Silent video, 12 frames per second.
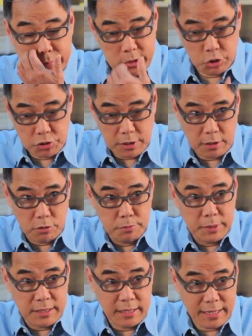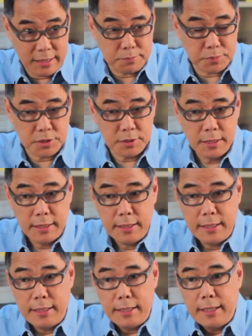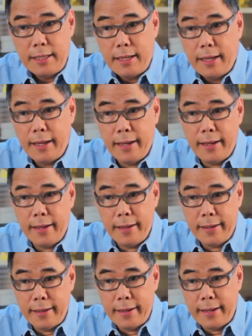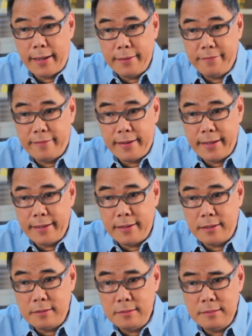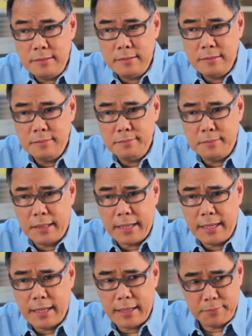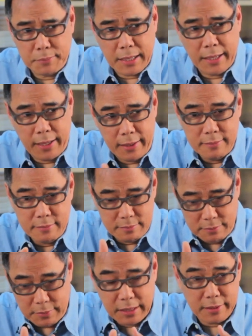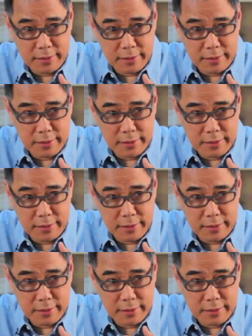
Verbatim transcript: those aluminum lips and I find out my god my my